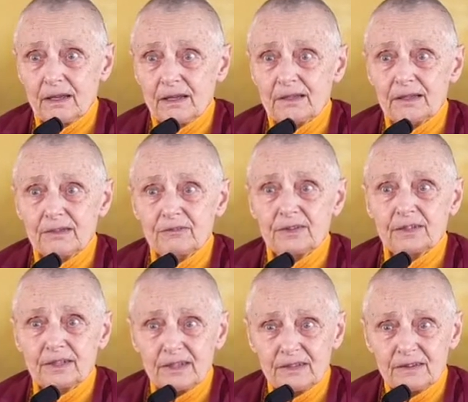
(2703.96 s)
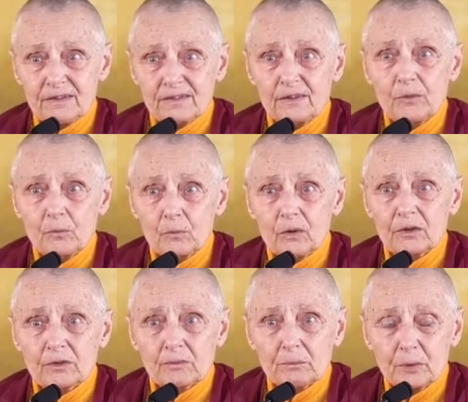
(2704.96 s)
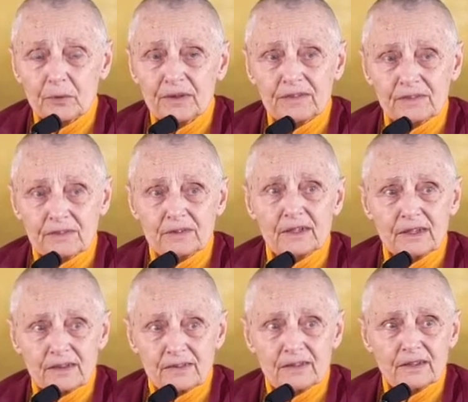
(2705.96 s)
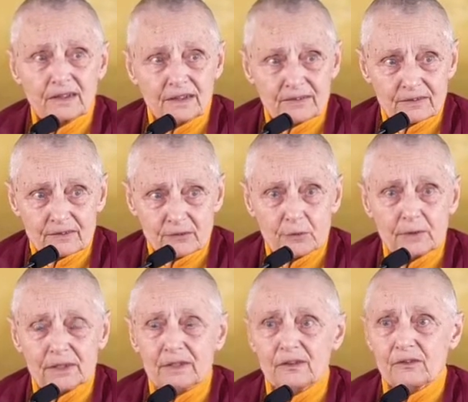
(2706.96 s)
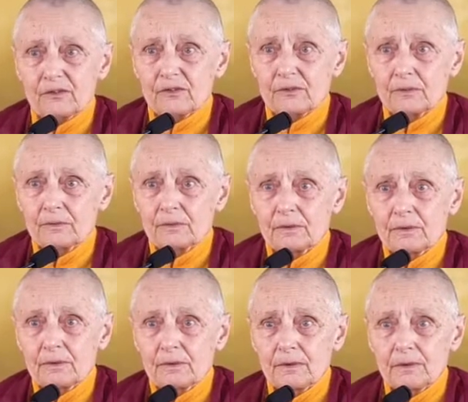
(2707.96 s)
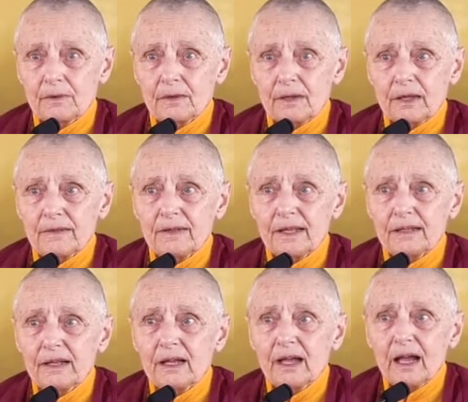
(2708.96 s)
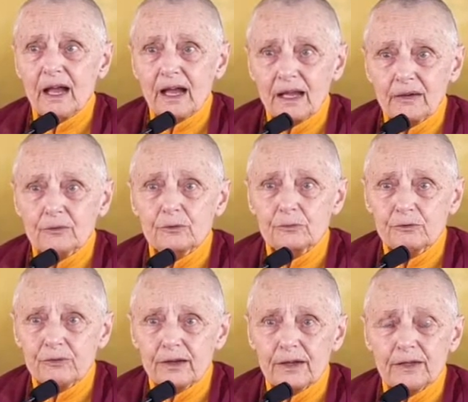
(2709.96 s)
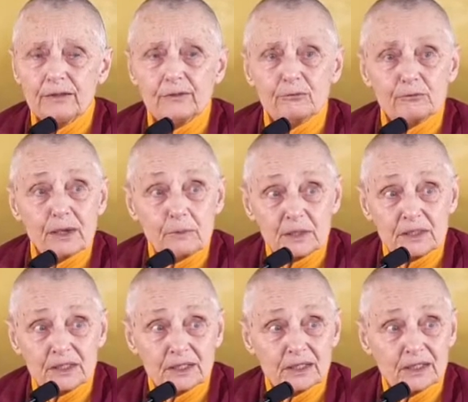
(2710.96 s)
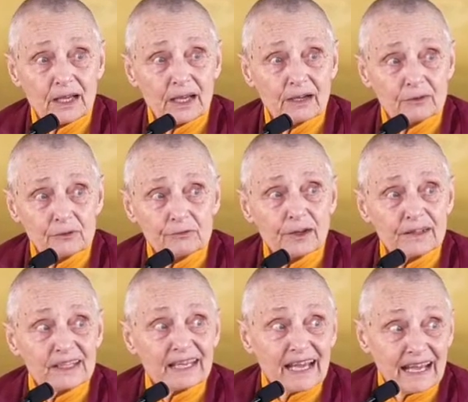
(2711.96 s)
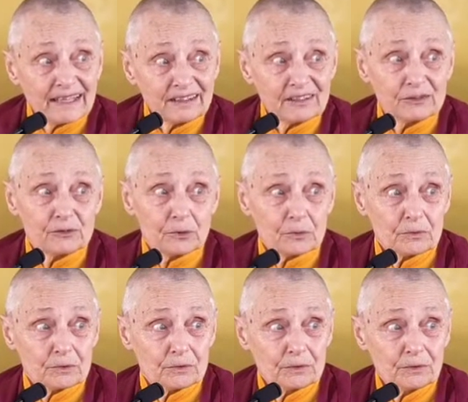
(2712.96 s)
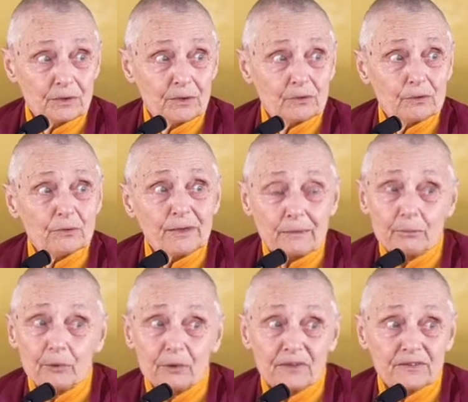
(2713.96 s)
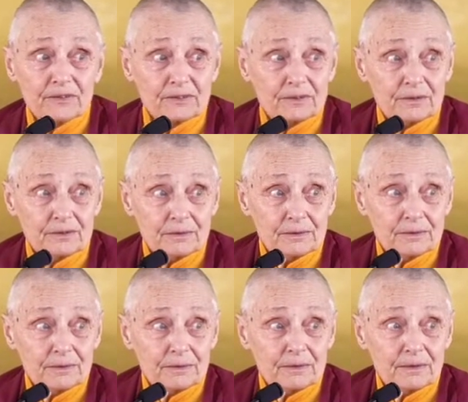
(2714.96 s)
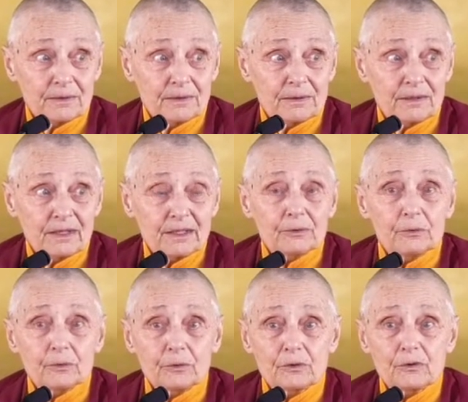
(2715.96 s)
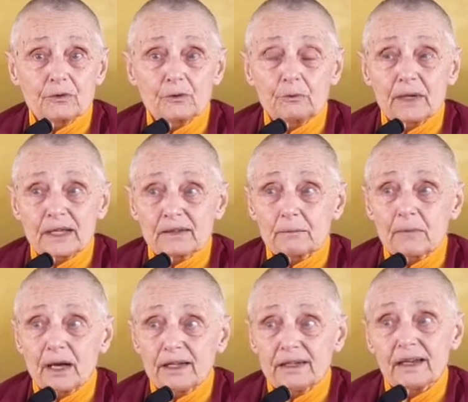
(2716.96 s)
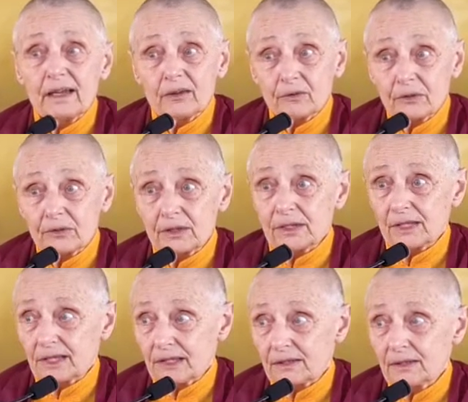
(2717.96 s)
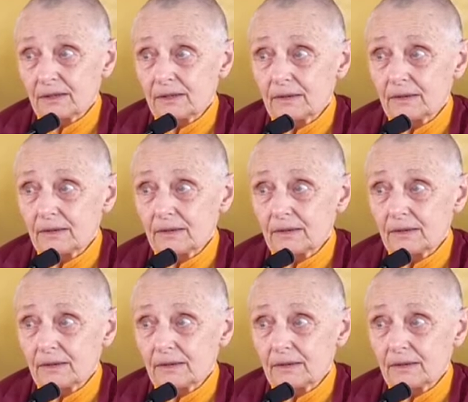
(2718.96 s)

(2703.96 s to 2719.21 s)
And if it is, what poison is doing this? And then how to find the remedy, how to find the antidote to that poison in order to make the mind healthy again.